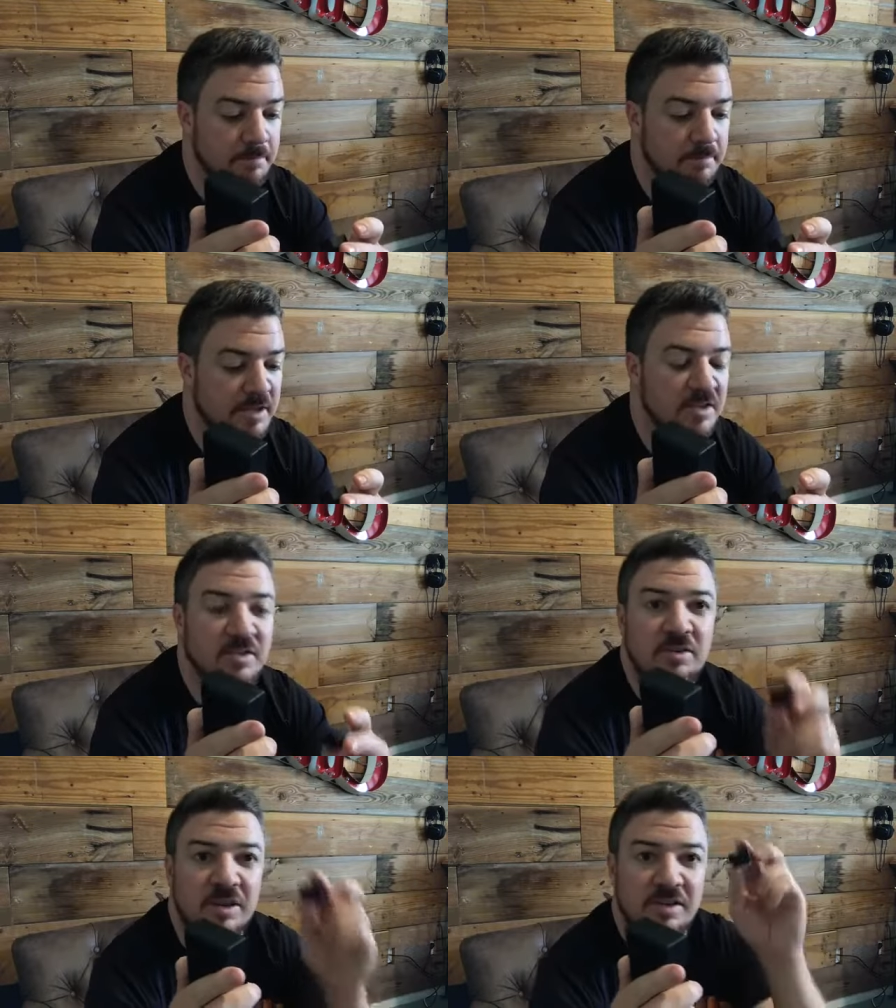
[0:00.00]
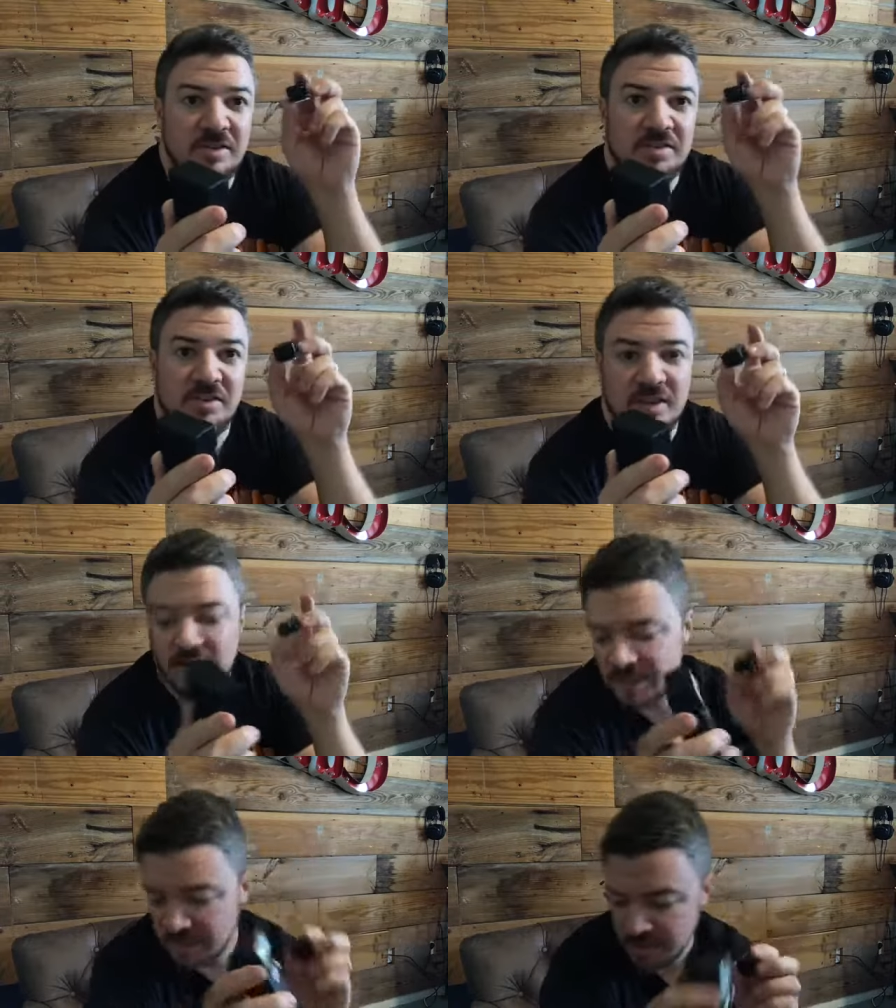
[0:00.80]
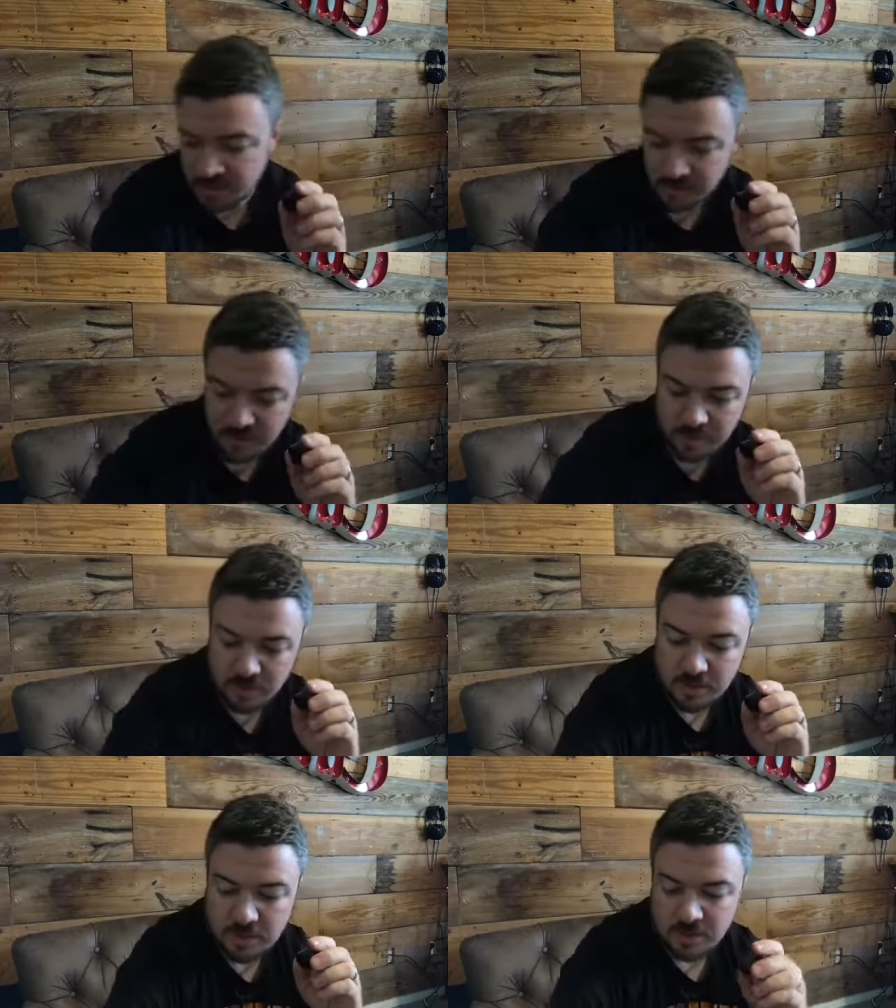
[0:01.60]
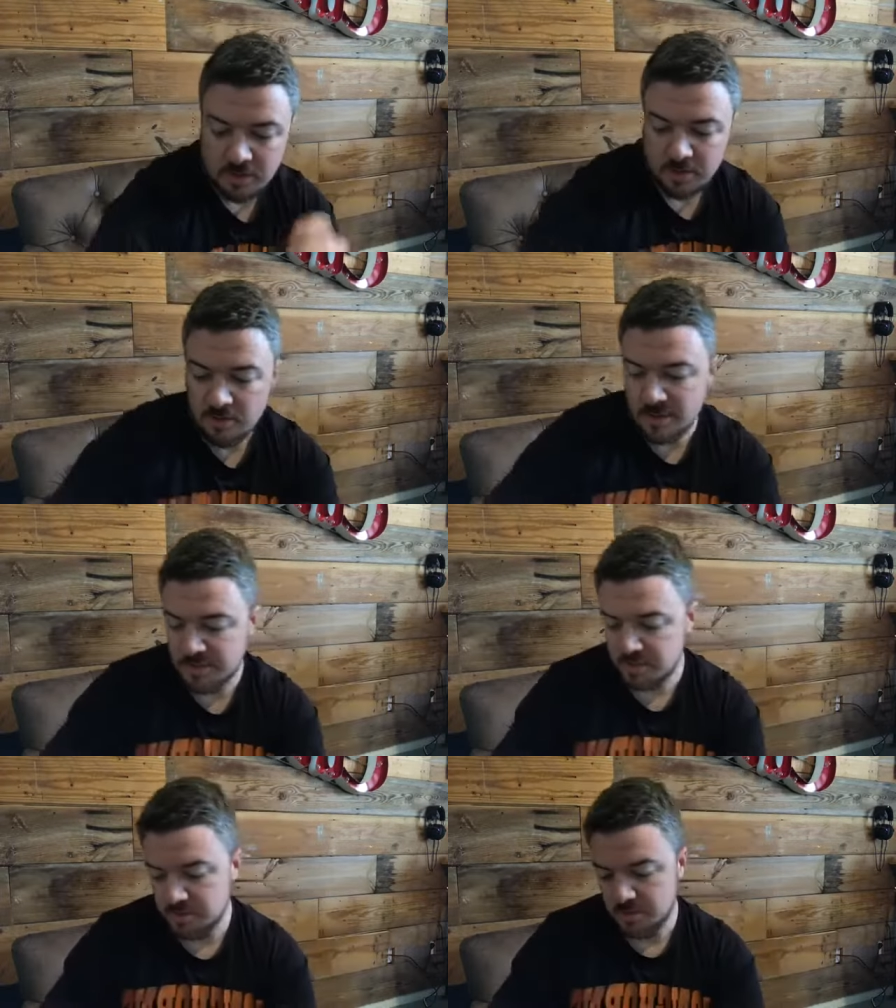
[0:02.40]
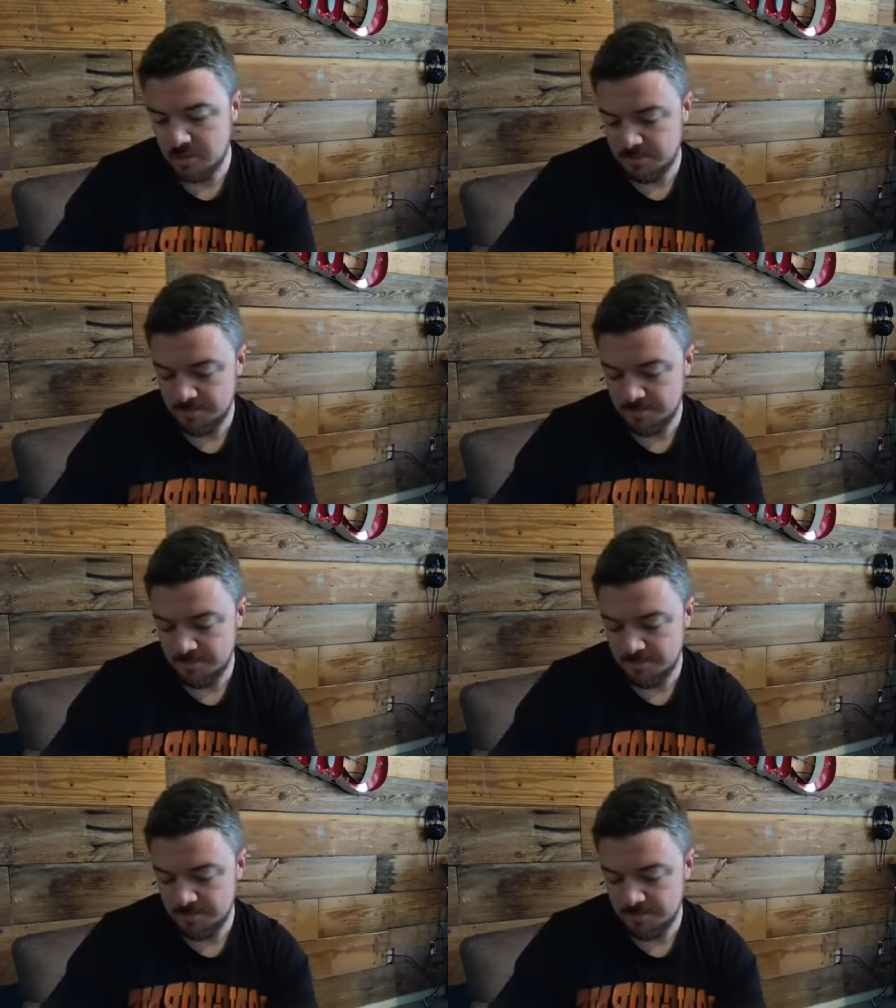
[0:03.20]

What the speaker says: considering it's such a tiny deal. So you actually,